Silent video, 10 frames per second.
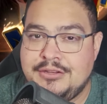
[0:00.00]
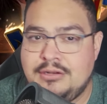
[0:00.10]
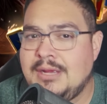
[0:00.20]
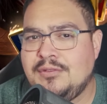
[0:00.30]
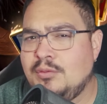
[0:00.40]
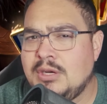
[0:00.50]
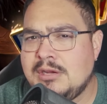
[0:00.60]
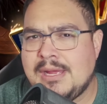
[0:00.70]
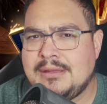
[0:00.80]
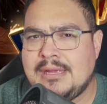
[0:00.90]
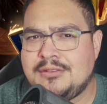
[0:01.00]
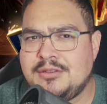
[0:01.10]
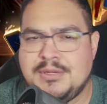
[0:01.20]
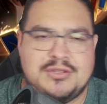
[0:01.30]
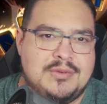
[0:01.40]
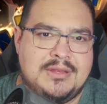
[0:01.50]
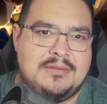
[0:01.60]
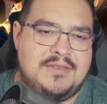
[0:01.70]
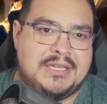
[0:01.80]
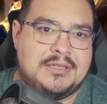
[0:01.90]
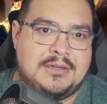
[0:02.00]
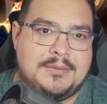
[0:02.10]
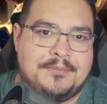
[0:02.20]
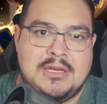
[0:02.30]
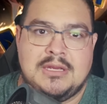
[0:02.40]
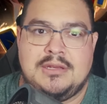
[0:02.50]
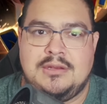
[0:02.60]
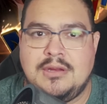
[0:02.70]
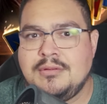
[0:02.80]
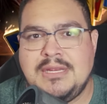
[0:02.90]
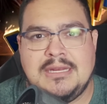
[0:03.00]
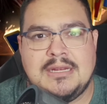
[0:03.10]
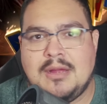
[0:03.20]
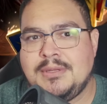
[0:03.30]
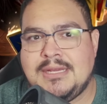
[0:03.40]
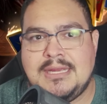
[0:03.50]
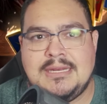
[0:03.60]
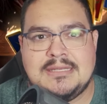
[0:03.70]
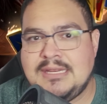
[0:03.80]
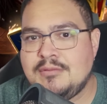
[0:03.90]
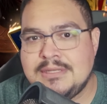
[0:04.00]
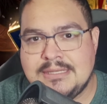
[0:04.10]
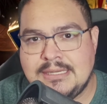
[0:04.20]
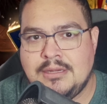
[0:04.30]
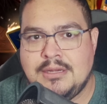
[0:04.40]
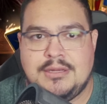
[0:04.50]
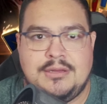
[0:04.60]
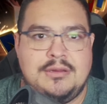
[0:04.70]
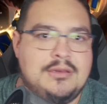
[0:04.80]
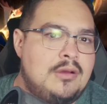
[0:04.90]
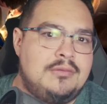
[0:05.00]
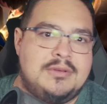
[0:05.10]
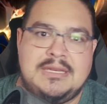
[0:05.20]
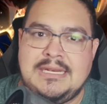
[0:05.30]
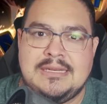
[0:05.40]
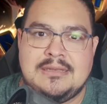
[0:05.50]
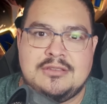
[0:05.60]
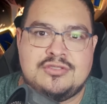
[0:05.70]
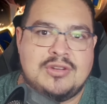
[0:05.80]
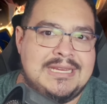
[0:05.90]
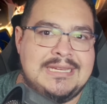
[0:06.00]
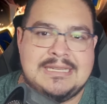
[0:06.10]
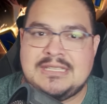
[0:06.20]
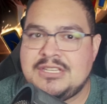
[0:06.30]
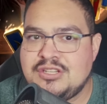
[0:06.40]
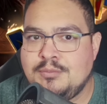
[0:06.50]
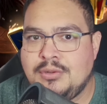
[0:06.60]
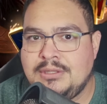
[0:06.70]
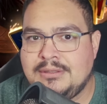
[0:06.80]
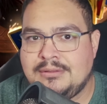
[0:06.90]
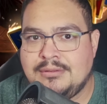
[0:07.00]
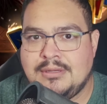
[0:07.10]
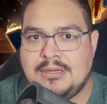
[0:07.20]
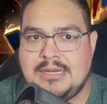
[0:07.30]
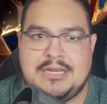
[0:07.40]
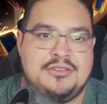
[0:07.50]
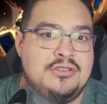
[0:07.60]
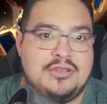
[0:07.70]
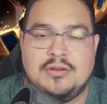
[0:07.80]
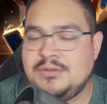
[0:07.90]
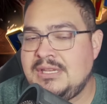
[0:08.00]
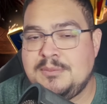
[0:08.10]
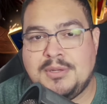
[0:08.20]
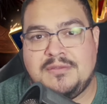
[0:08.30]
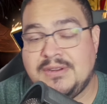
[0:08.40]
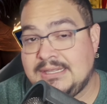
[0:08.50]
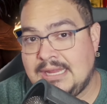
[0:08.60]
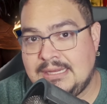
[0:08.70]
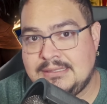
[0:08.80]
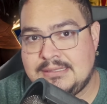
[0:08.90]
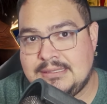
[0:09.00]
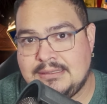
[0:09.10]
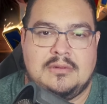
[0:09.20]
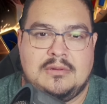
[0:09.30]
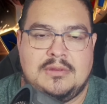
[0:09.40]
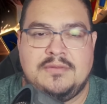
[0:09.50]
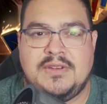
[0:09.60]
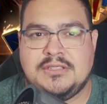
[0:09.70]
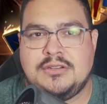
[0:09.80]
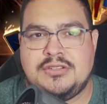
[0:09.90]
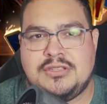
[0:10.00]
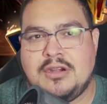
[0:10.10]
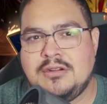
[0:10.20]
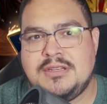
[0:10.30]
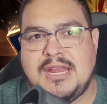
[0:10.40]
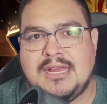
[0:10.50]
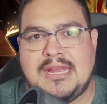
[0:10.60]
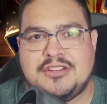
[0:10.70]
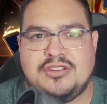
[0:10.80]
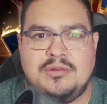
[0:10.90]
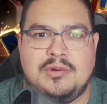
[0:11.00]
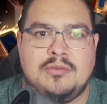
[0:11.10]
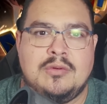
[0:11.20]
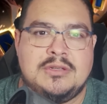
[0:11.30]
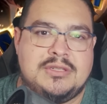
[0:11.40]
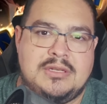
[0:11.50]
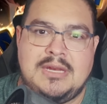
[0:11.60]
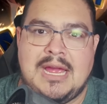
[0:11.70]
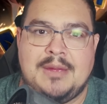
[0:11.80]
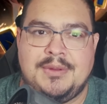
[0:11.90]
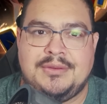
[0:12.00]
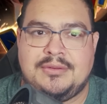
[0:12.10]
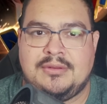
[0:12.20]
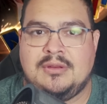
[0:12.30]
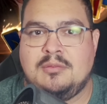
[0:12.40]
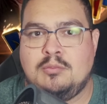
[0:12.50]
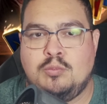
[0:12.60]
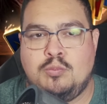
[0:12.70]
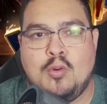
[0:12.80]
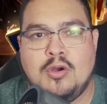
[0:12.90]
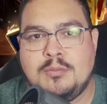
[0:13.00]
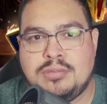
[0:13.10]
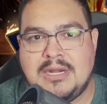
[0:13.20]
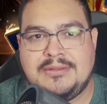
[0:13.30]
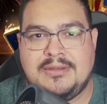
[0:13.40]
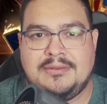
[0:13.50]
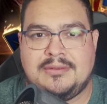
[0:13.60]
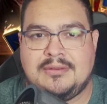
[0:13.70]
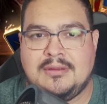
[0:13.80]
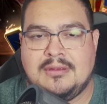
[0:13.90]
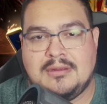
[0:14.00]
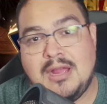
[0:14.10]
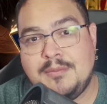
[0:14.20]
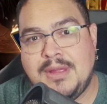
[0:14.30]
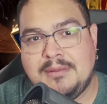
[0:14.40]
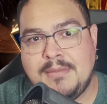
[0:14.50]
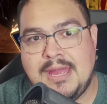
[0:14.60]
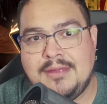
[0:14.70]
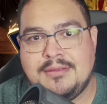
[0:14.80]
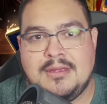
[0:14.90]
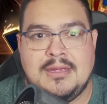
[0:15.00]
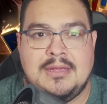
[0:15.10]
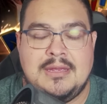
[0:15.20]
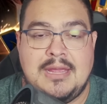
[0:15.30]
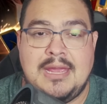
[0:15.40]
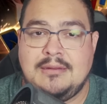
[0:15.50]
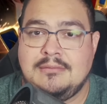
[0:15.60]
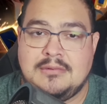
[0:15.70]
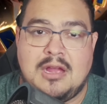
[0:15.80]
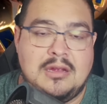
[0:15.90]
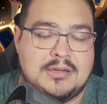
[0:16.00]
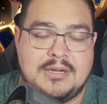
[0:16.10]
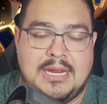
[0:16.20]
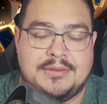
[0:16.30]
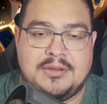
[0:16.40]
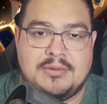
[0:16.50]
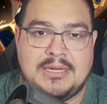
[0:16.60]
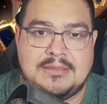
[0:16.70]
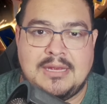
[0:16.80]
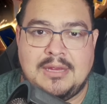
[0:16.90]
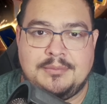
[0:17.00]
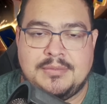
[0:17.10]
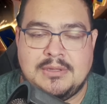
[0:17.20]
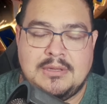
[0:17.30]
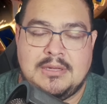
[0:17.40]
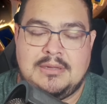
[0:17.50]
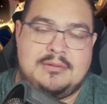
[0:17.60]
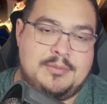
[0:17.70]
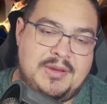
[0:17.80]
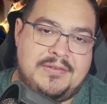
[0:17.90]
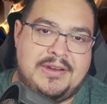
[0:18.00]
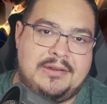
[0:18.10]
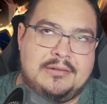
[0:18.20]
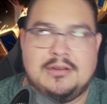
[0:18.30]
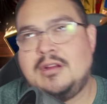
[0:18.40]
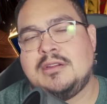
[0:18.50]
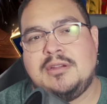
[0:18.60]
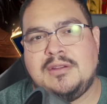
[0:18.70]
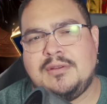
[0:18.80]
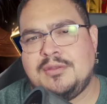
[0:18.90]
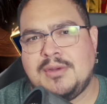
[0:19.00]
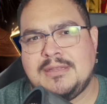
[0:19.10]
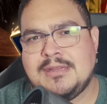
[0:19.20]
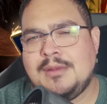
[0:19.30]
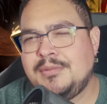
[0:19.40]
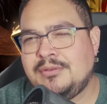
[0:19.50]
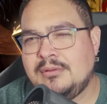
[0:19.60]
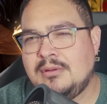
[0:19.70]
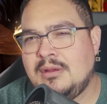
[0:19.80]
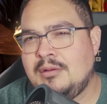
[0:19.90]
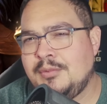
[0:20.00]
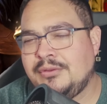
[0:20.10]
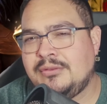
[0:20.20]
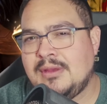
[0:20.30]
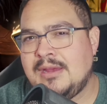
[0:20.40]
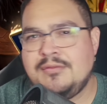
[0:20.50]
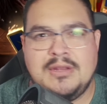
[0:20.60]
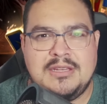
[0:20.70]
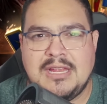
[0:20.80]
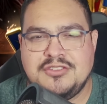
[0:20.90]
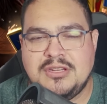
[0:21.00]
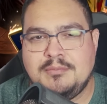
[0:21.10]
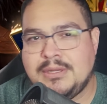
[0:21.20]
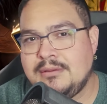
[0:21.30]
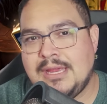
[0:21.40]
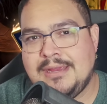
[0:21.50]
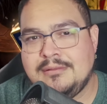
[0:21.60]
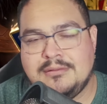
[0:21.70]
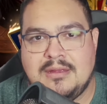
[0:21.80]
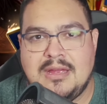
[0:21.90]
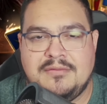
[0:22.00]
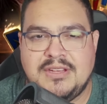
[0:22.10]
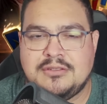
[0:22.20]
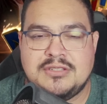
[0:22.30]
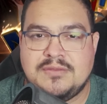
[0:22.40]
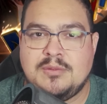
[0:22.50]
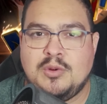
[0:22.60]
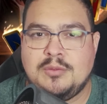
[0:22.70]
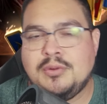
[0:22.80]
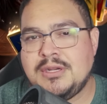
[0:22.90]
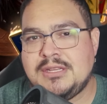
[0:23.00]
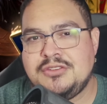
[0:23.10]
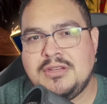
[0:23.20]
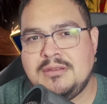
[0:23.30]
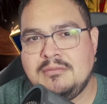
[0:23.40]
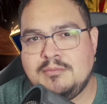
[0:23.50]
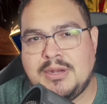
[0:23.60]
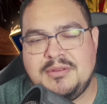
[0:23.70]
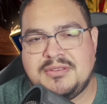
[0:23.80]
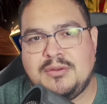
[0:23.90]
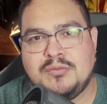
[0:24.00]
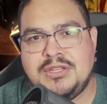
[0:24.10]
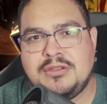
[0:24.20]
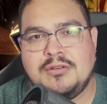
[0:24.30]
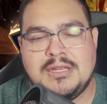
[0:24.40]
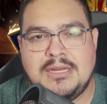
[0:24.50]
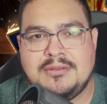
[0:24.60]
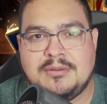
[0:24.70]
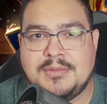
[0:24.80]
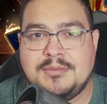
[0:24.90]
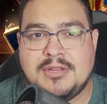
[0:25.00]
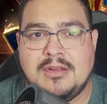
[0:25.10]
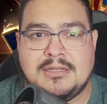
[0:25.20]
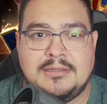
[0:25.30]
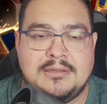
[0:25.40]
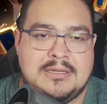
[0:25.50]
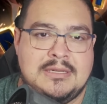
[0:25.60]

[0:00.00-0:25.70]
You don't have to worry about that too much with Viktor. You don't need complicated sequencing. You don't need tricky decision points, and you don't need perfect lines. The Viktor starter deck actually rewards good habits, board presence, combat math, and conquering at the right time. To be fair, conquering at the right time is almost every legend, but hey, Viktor's even more important because you can probably send 1 token in, sometimes conquer.